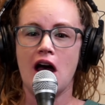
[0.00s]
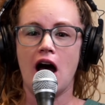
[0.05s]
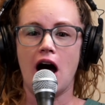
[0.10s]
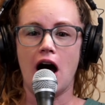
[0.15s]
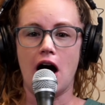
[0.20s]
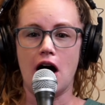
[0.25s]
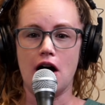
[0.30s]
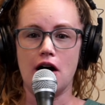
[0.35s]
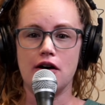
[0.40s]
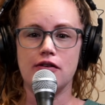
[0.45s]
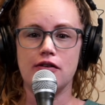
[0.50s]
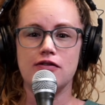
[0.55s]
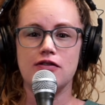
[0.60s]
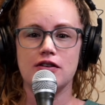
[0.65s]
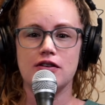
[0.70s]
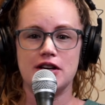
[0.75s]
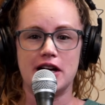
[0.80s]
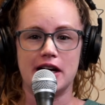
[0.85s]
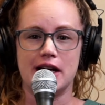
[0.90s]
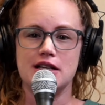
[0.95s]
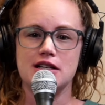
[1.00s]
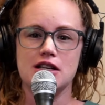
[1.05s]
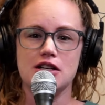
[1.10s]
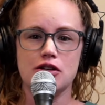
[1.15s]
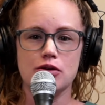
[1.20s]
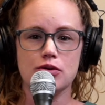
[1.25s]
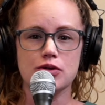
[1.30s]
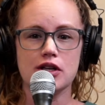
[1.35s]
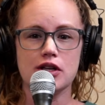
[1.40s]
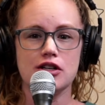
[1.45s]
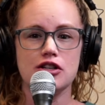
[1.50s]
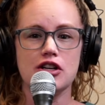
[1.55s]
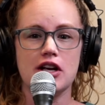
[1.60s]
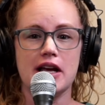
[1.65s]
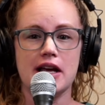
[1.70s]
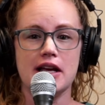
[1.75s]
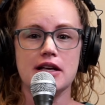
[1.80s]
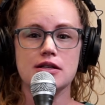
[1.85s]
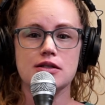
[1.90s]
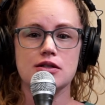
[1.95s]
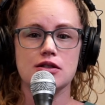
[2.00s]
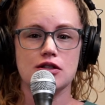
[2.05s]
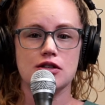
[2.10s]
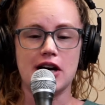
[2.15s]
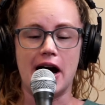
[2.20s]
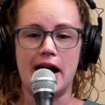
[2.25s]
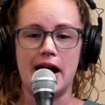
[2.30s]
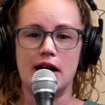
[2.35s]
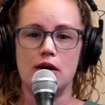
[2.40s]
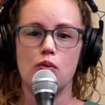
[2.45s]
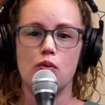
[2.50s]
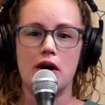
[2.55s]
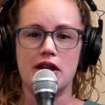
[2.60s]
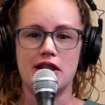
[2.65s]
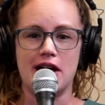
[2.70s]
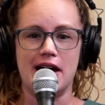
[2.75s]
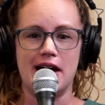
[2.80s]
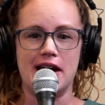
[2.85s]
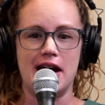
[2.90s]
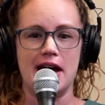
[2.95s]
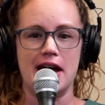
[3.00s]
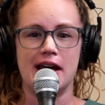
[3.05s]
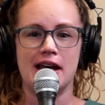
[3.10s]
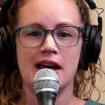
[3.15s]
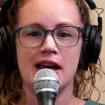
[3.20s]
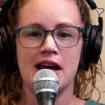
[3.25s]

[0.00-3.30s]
of nicotine usage is tied with headache.